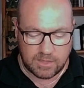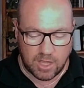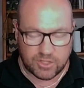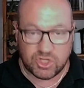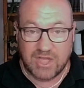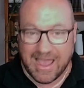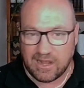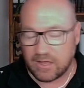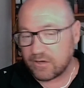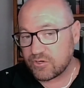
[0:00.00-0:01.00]

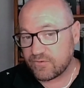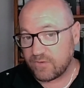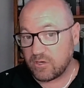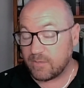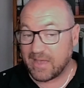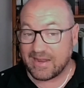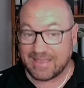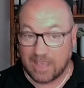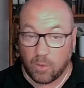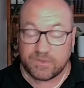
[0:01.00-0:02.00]
challenge for you to be able to
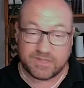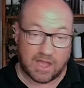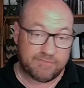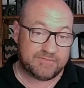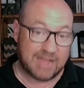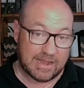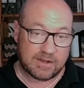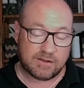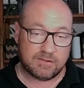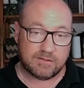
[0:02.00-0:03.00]
get stuff
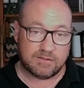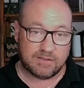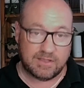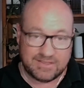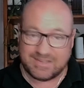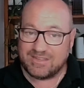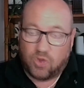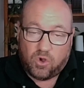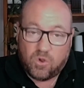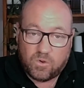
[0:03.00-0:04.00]
done, and this is
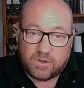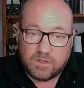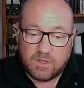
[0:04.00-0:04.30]
not good.